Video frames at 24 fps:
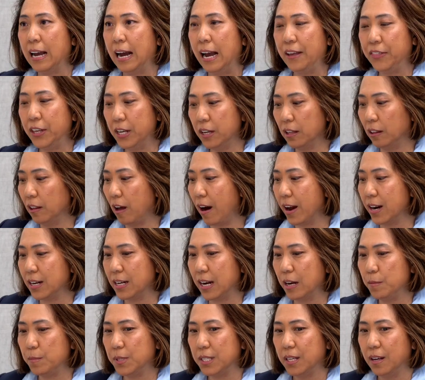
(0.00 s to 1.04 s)
I think a lot of
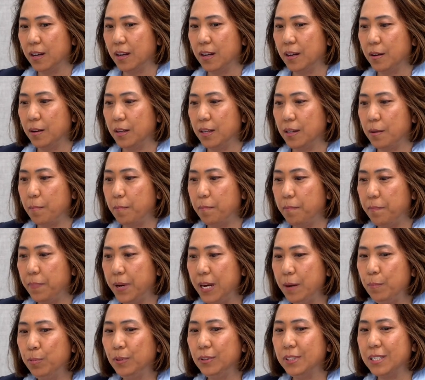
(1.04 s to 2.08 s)
times
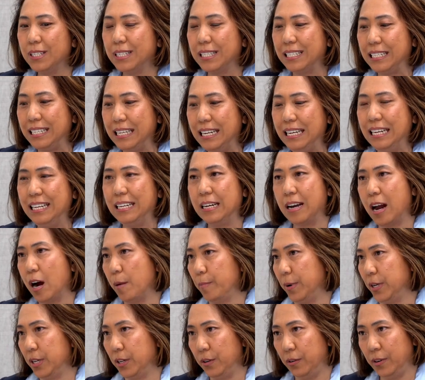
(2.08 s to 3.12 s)
people just need an
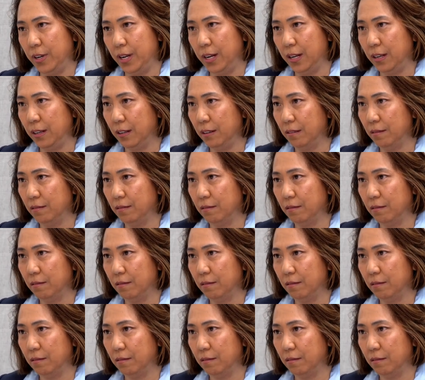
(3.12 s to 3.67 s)
opportunity,